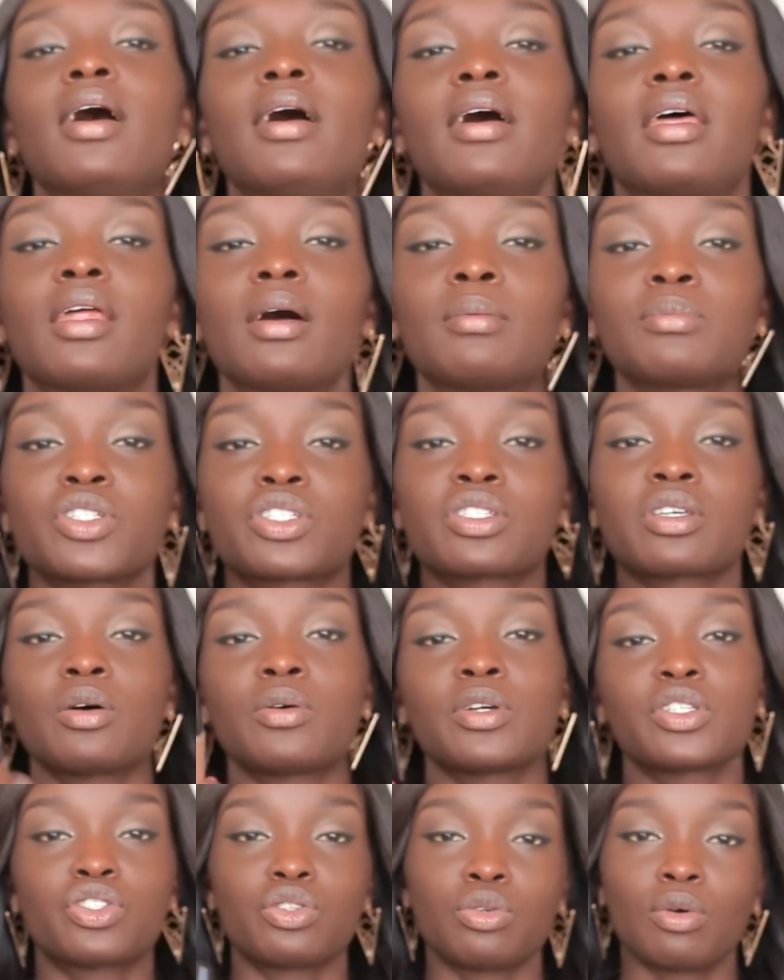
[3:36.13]
and I'm just
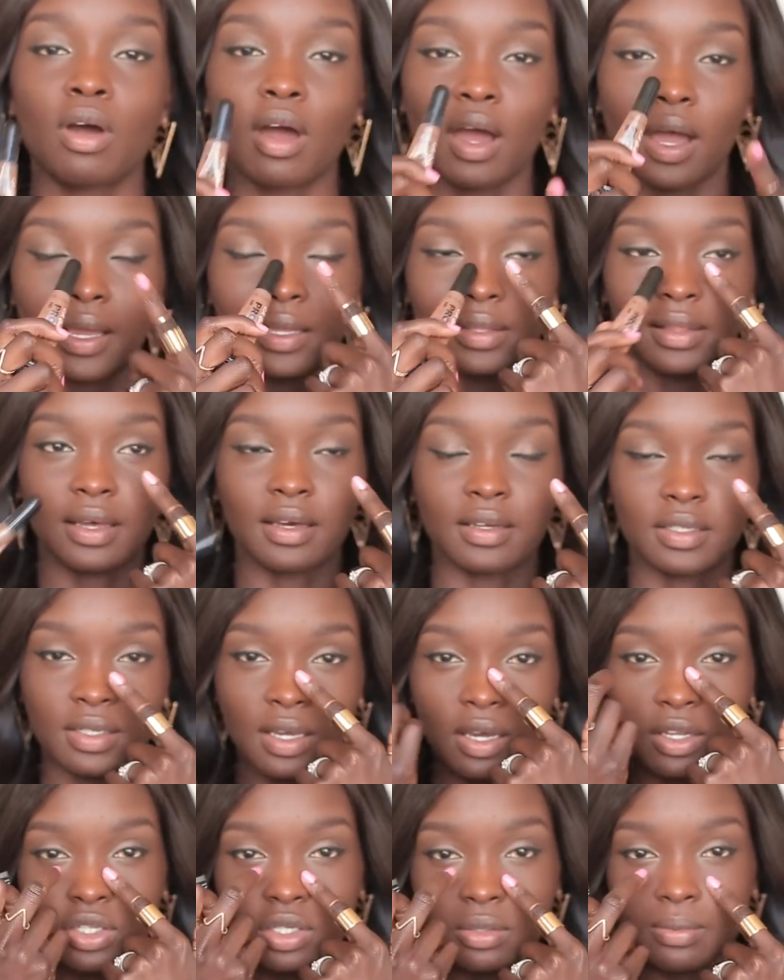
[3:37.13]
going to
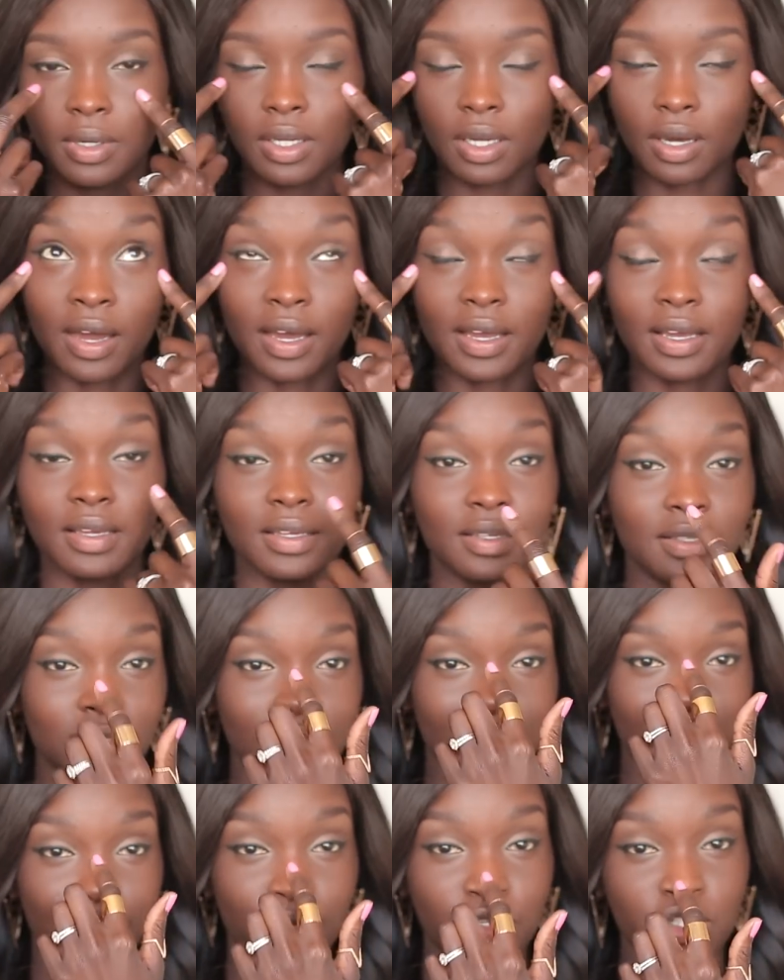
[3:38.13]
highlight under my
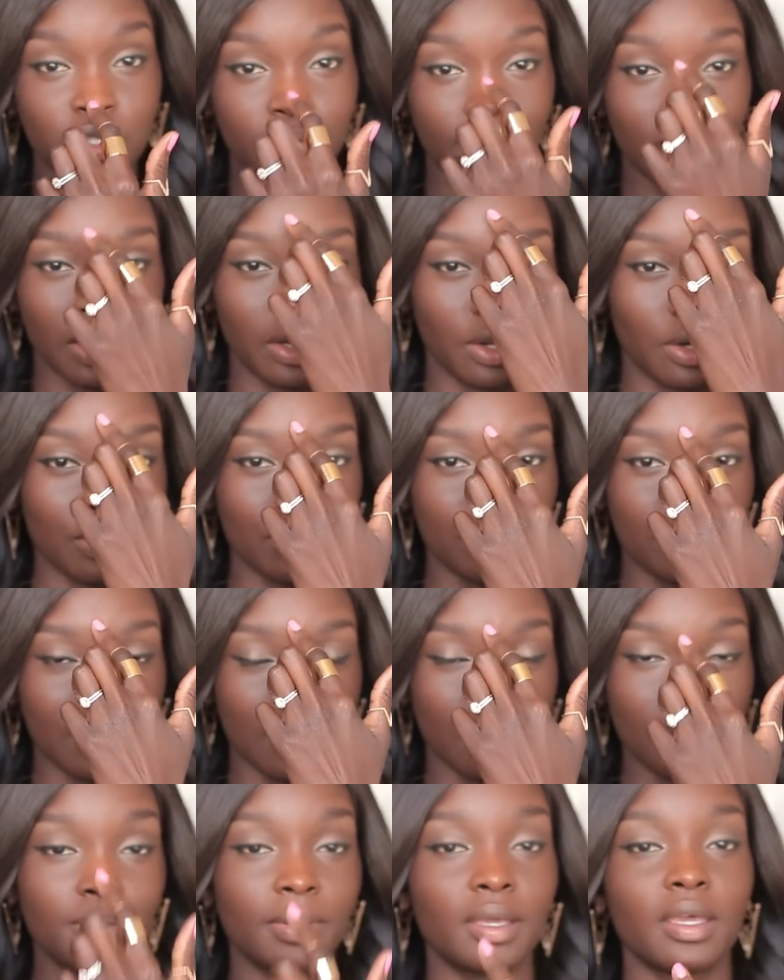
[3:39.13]
eyes, the bridge of my nose,
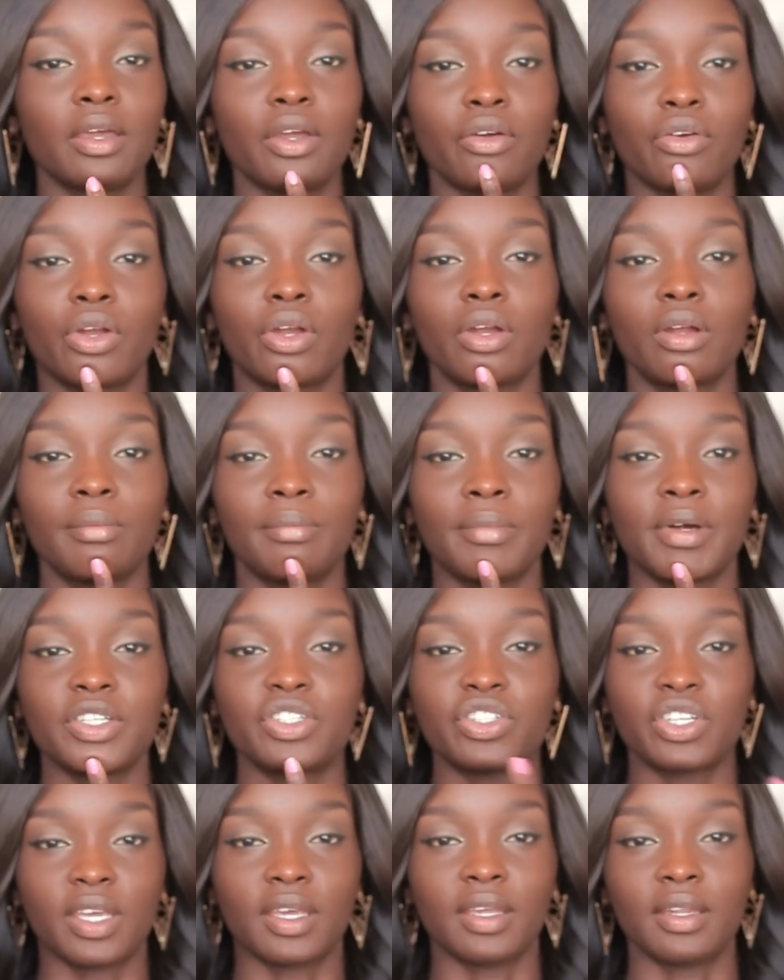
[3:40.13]
up here, my
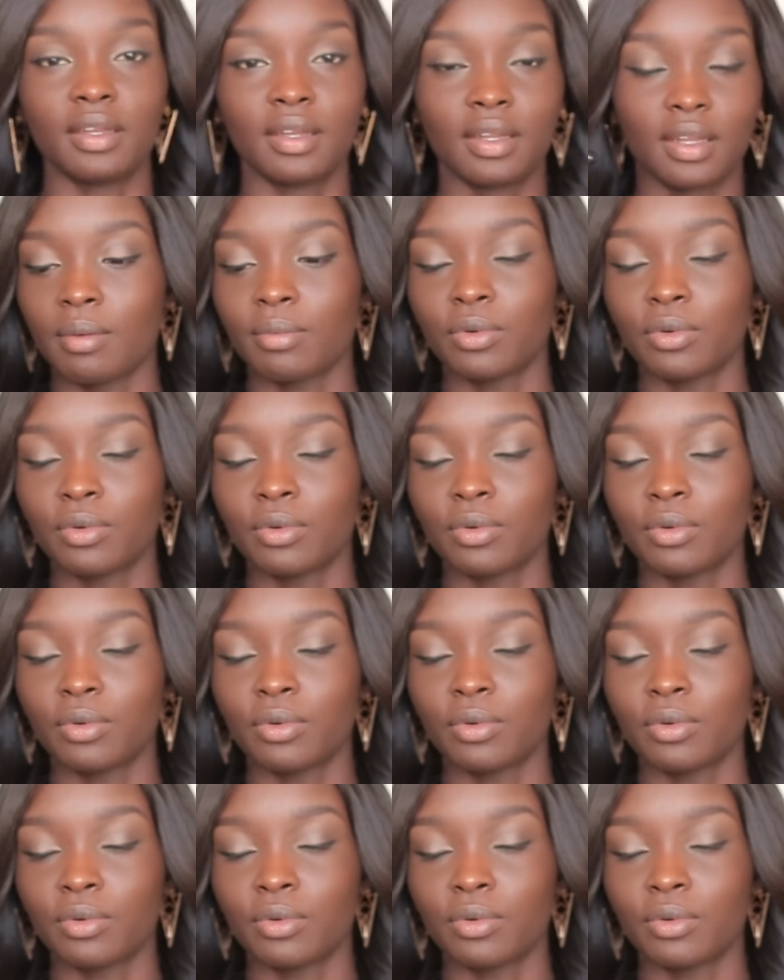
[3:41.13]
chin.